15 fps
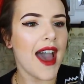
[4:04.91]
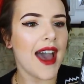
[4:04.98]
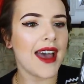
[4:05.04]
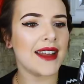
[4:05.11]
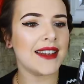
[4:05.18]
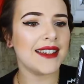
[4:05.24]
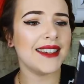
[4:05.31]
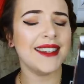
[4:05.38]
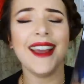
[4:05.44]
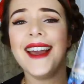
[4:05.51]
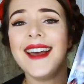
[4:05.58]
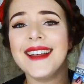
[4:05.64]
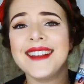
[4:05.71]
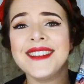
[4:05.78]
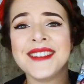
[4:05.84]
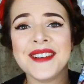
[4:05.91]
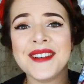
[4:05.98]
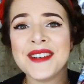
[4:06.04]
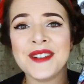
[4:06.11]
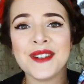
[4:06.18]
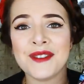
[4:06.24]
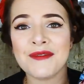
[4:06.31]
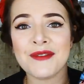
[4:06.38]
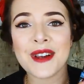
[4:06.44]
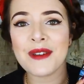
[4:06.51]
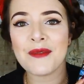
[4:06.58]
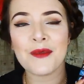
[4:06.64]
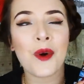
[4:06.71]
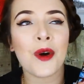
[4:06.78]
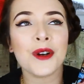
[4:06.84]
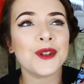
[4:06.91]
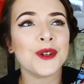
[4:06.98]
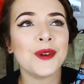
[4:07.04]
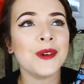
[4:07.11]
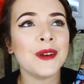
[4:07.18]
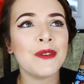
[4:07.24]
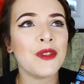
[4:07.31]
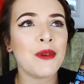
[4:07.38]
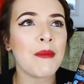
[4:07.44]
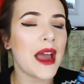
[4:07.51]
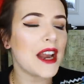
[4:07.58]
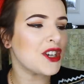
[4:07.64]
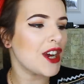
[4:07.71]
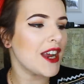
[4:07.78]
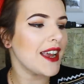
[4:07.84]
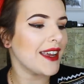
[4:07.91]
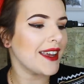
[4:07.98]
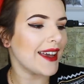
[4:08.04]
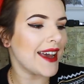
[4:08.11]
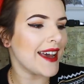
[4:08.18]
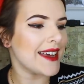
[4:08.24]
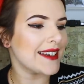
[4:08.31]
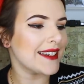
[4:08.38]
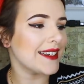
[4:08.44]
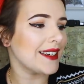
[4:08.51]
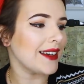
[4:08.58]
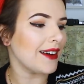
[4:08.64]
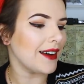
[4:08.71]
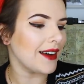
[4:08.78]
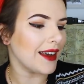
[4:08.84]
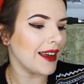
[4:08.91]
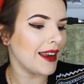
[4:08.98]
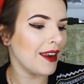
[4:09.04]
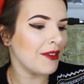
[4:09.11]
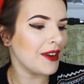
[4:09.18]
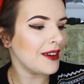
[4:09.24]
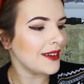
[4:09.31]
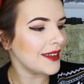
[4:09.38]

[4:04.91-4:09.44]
And yeah, so you can just rewatch all of the magic, and oh, I love it.